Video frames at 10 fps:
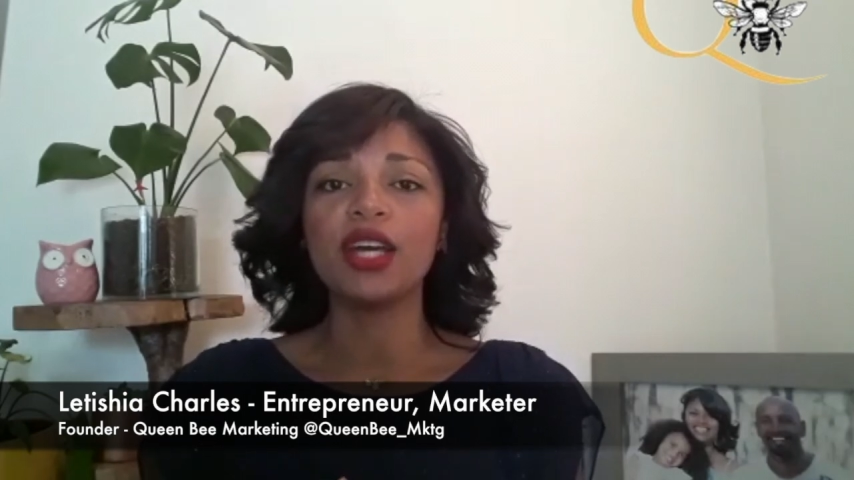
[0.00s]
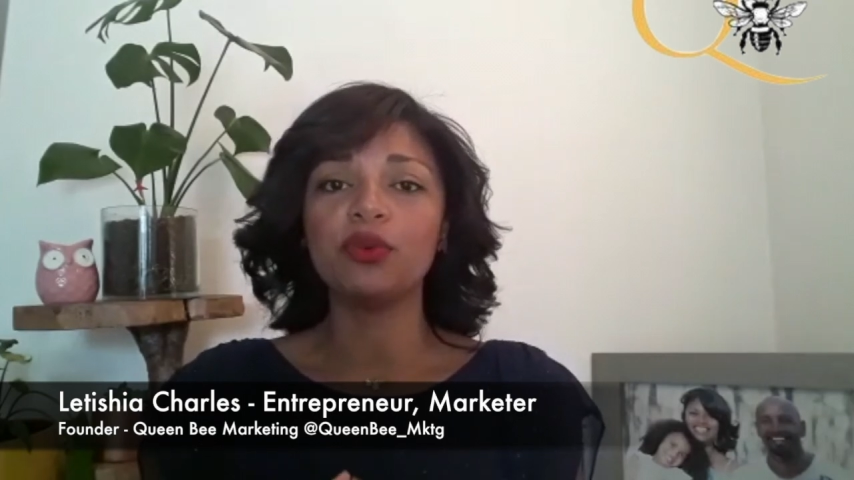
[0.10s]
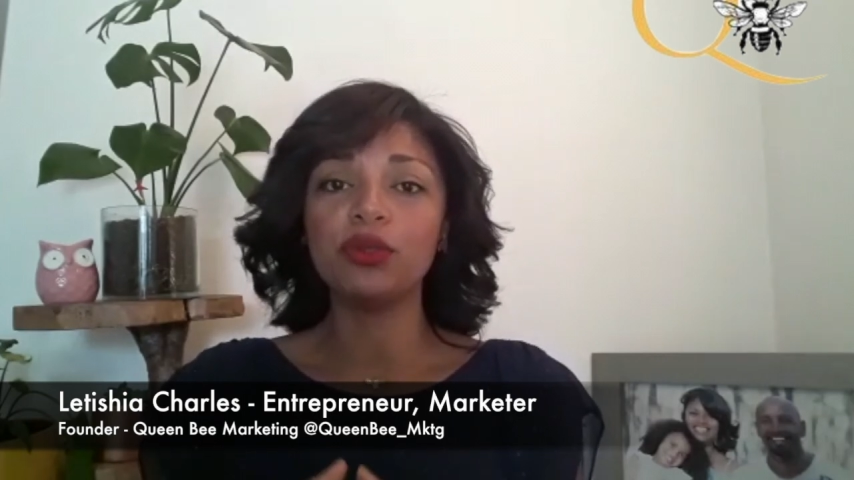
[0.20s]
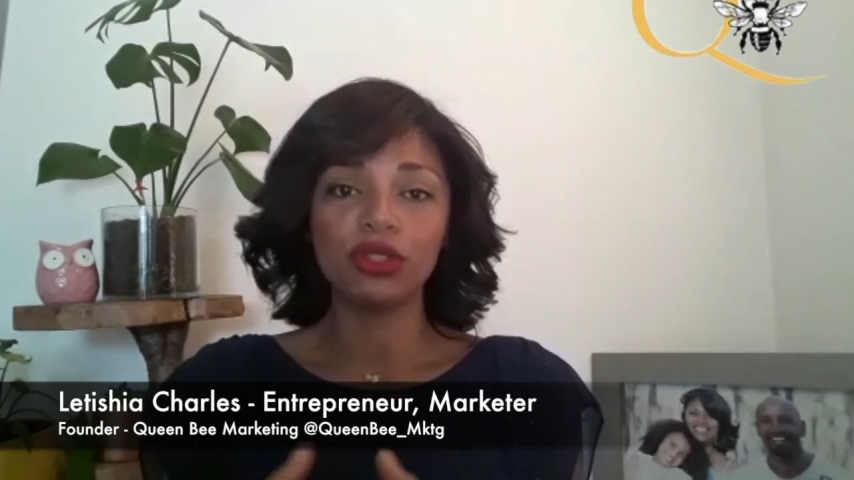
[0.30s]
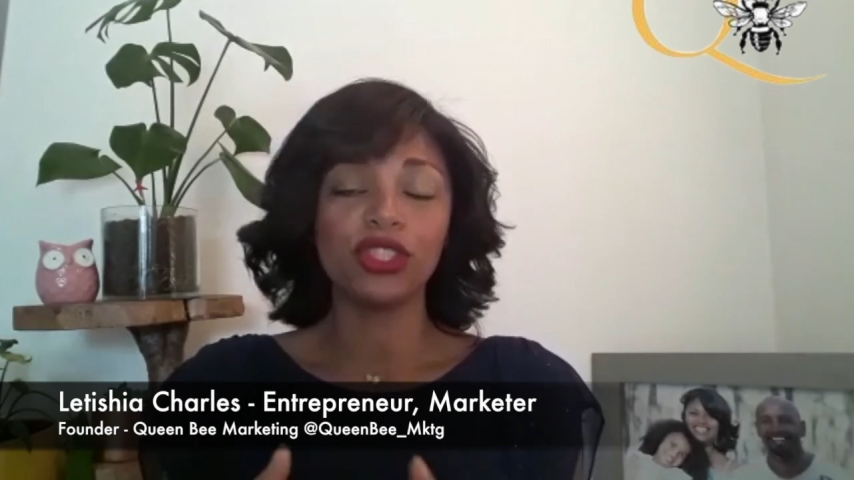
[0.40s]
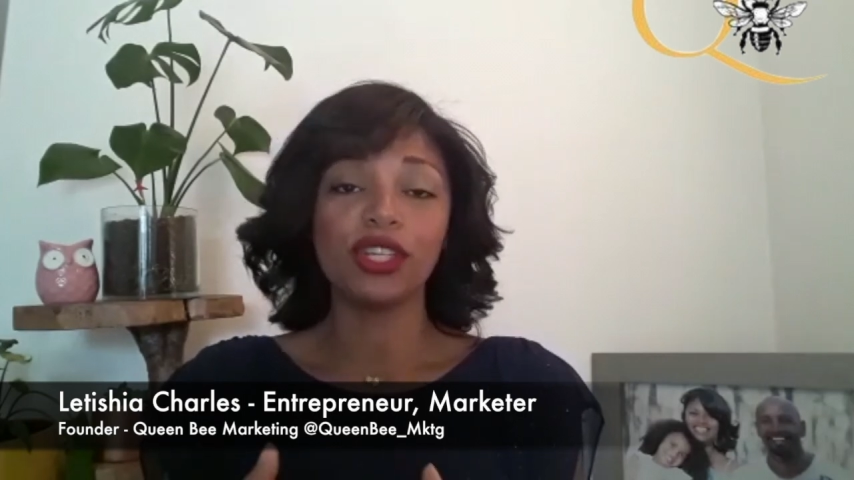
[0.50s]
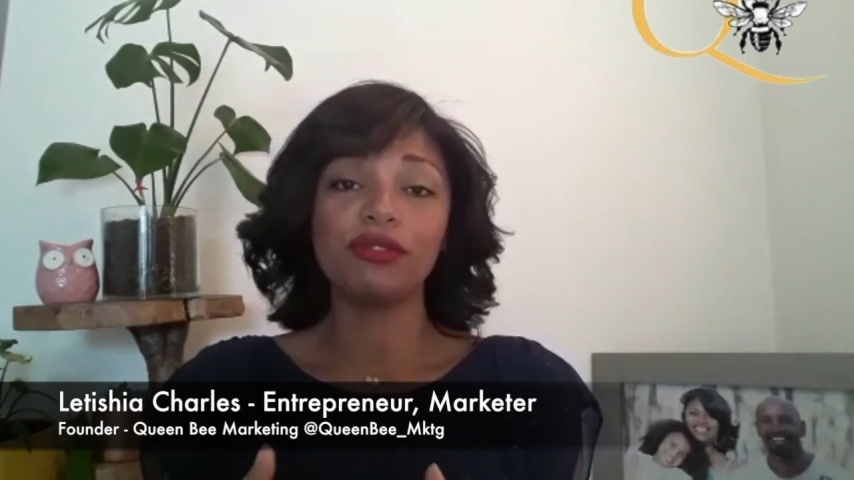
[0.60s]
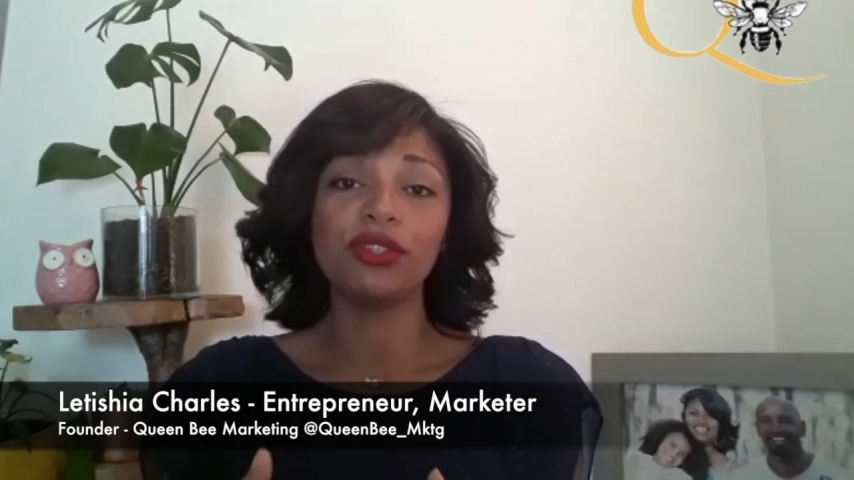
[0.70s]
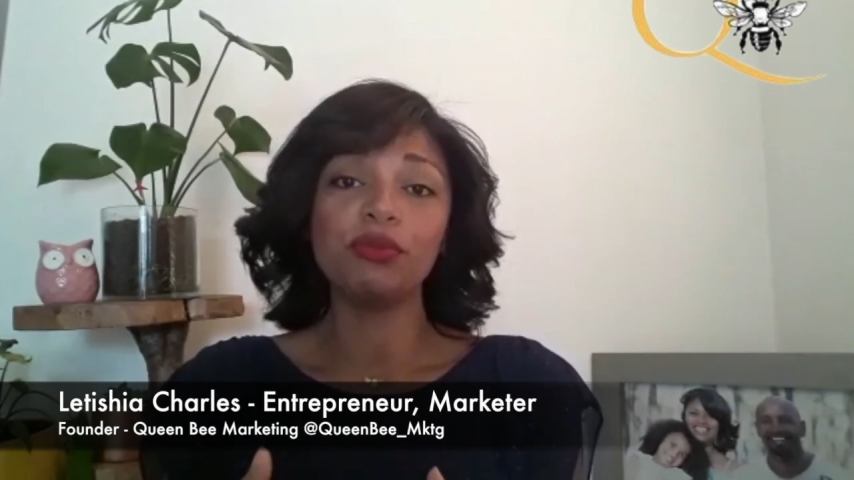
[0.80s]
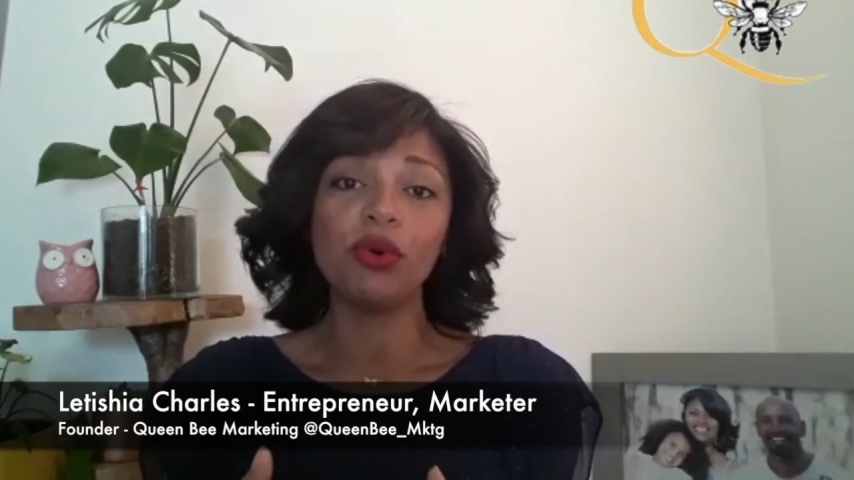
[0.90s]
I will share a
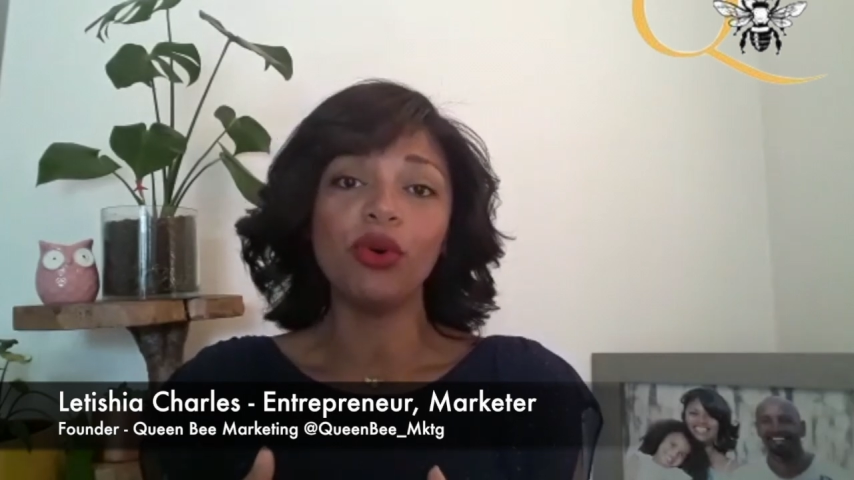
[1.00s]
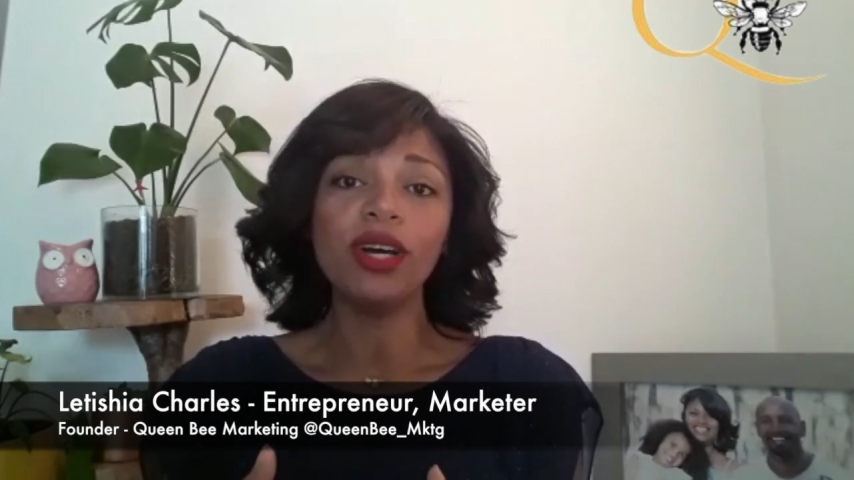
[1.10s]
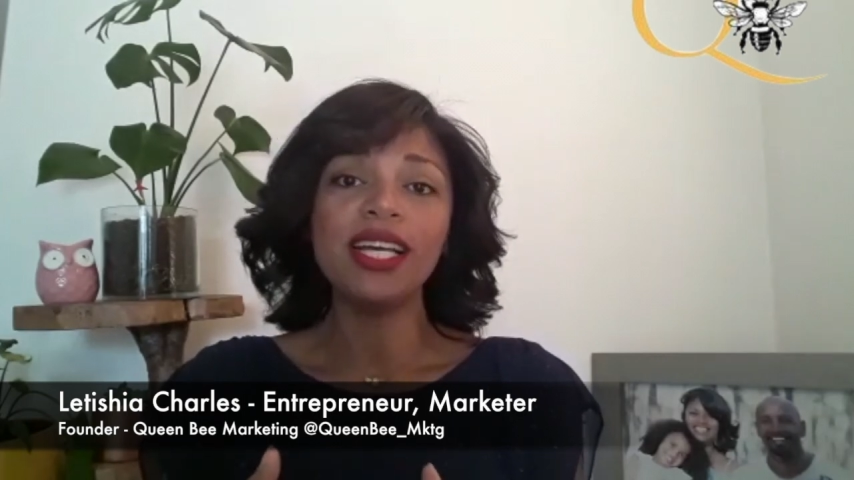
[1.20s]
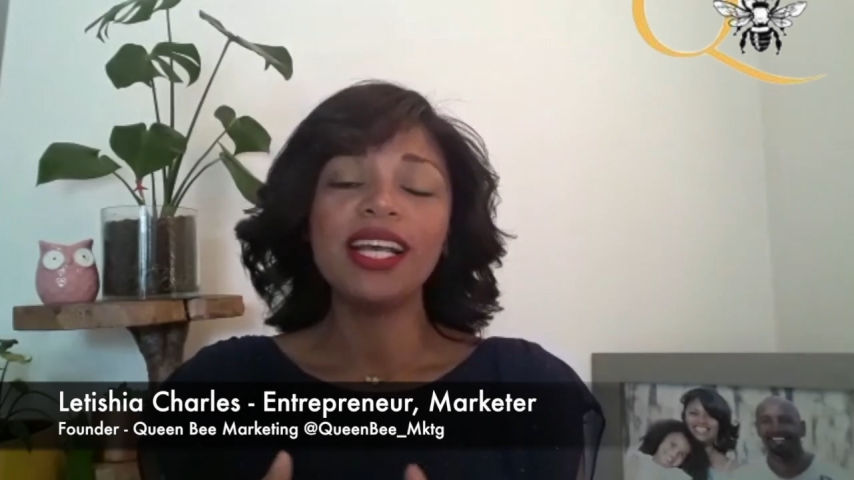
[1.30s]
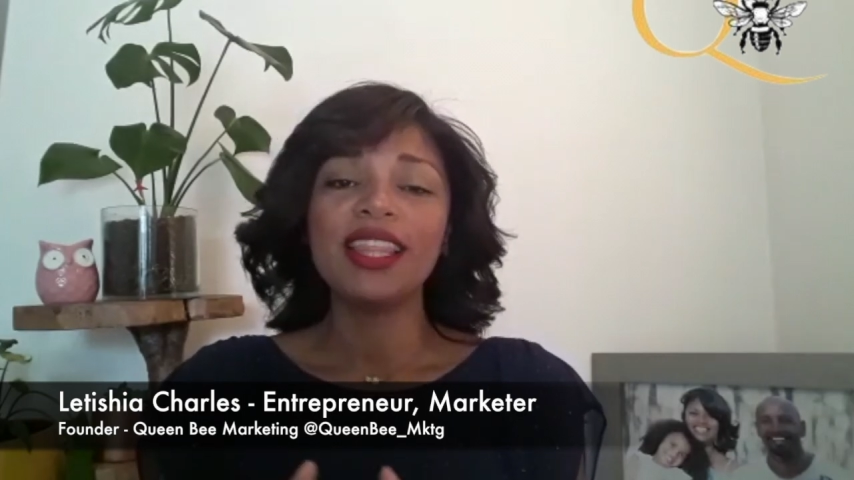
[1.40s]
few more